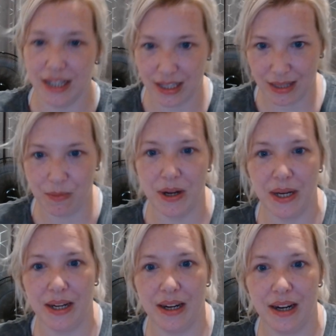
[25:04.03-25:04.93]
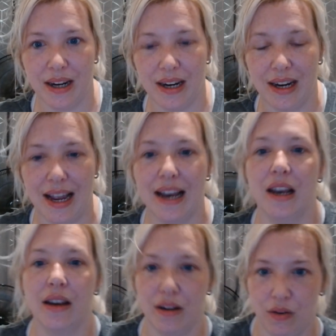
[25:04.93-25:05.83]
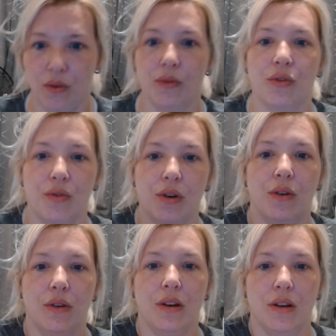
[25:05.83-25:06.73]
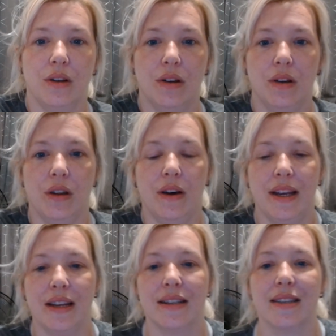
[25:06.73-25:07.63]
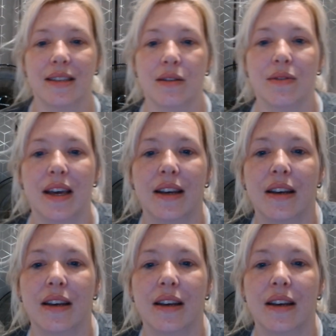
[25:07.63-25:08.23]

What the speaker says: the spring and gone through like till then.